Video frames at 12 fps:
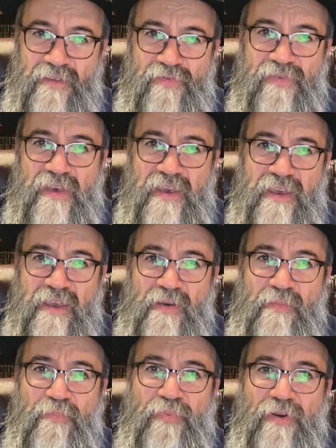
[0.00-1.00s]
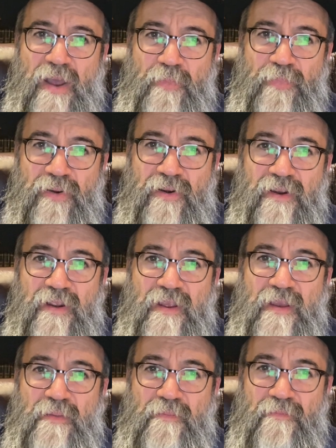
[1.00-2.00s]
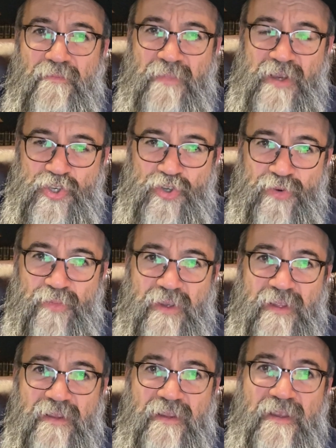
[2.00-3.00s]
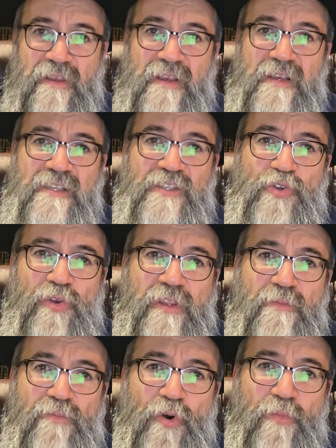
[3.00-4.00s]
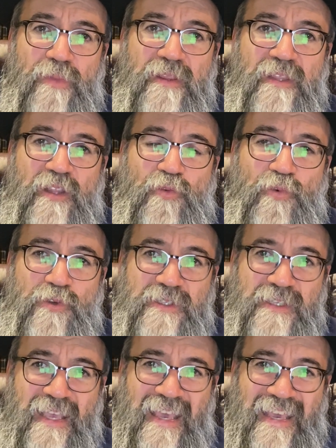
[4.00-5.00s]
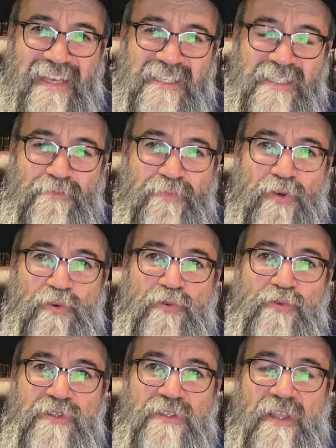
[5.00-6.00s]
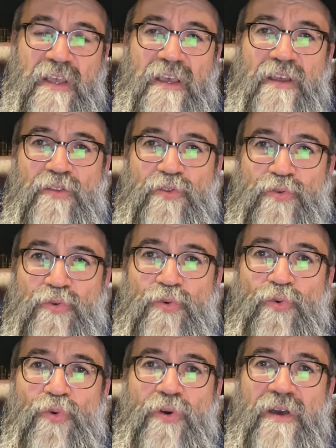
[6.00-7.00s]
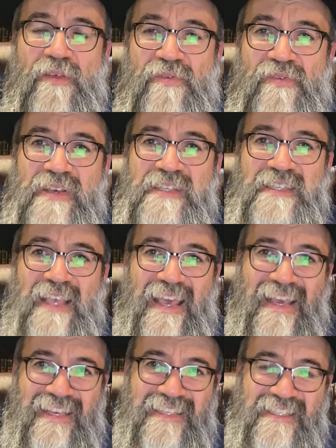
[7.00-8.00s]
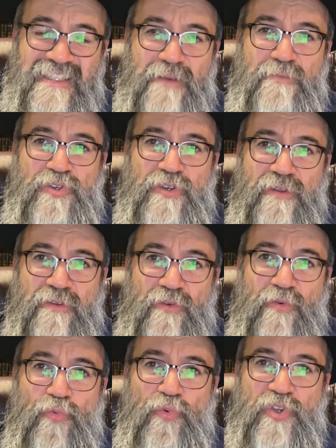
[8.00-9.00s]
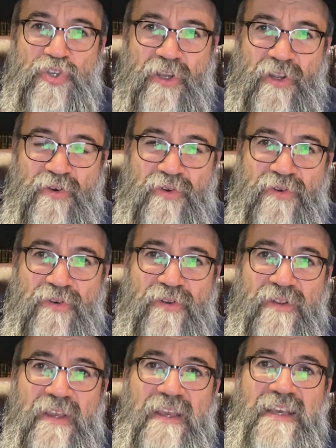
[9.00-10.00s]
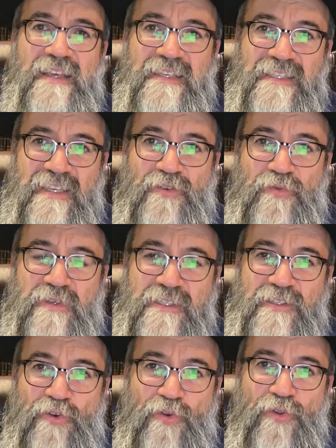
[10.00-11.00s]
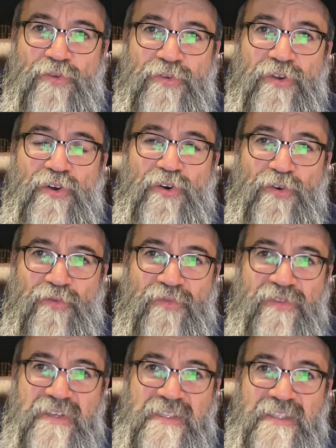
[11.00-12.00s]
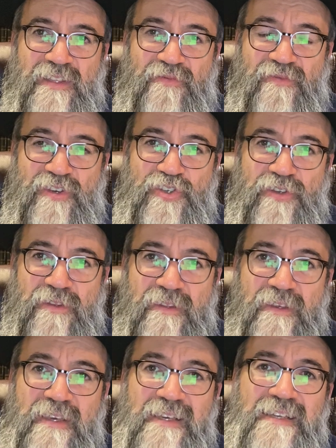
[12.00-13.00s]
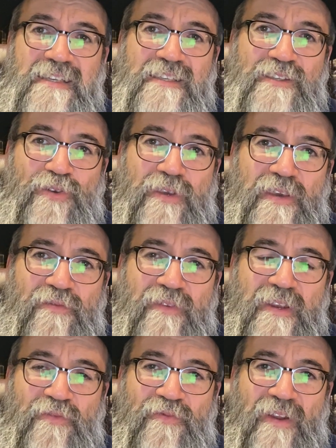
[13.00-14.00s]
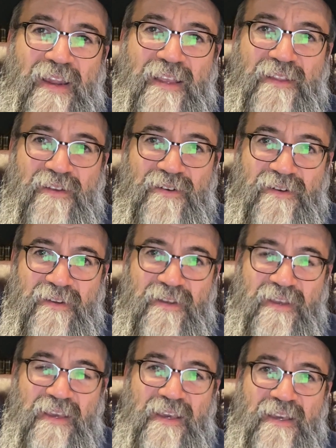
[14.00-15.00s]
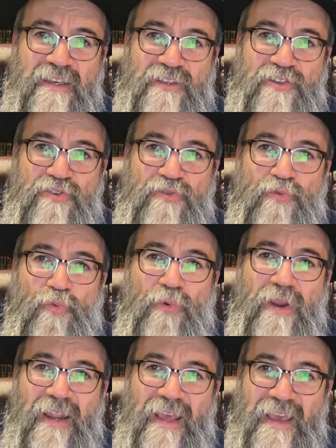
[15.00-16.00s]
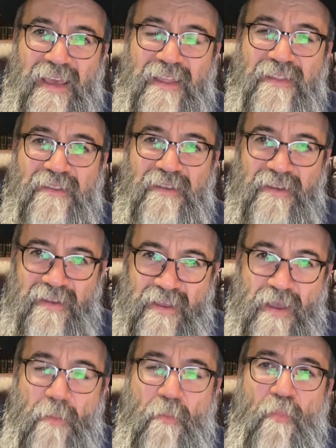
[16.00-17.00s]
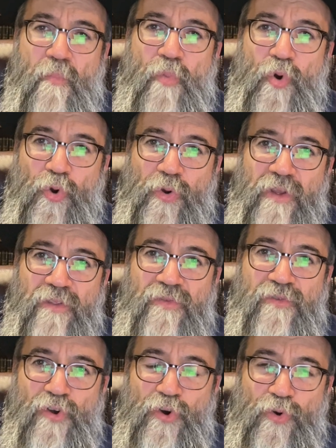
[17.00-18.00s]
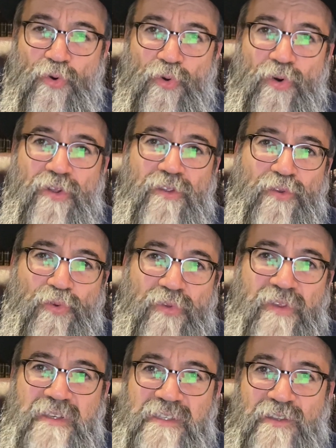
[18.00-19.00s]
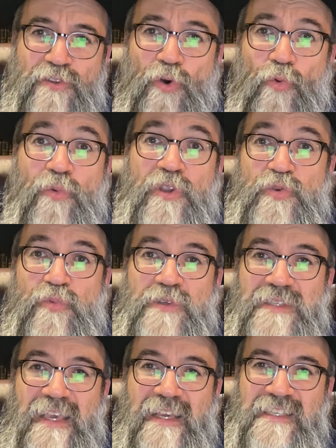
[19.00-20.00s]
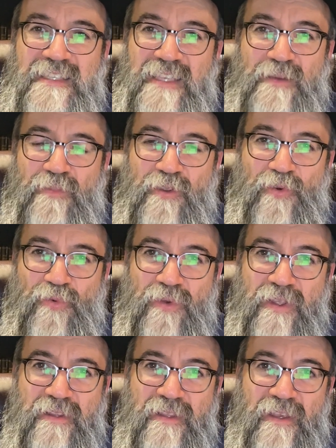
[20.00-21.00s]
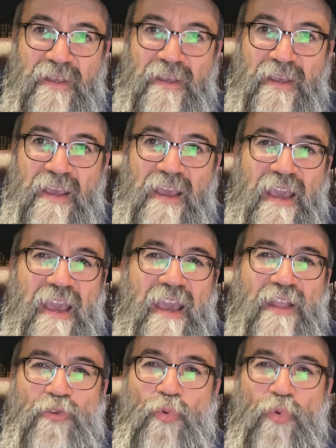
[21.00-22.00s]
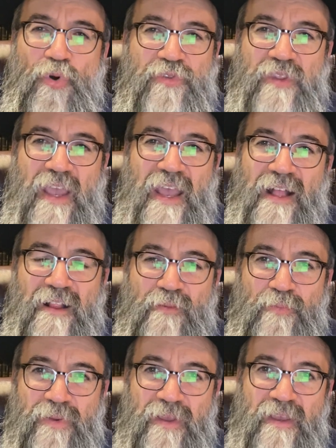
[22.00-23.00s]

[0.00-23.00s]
the proper measurement. So at the moment it was exposed to this exemption, which occurred as a result of this division, so even if later a Jew will add more dough to this dough which was exempt already, it won't help